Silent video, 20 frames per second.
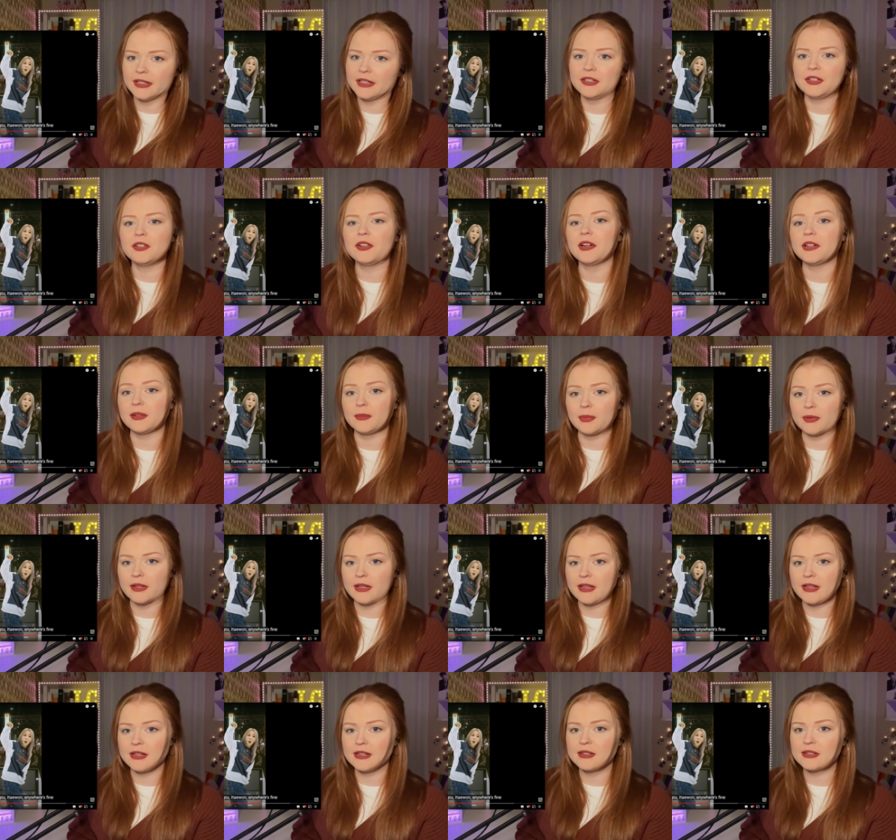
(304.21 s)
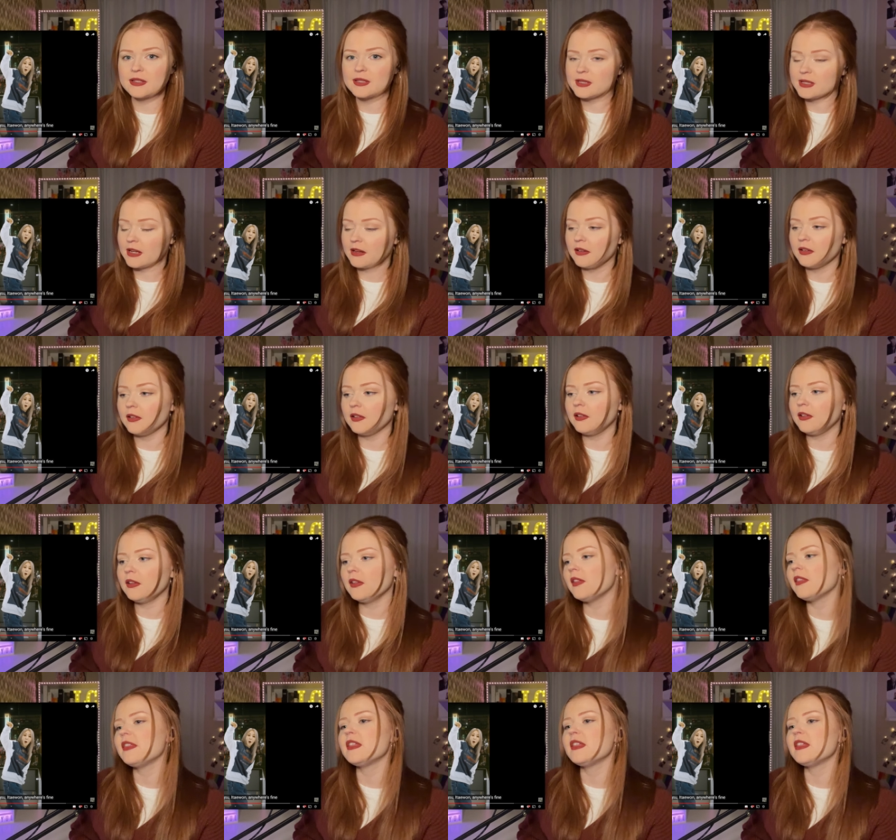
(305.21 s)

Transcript: incredibly single?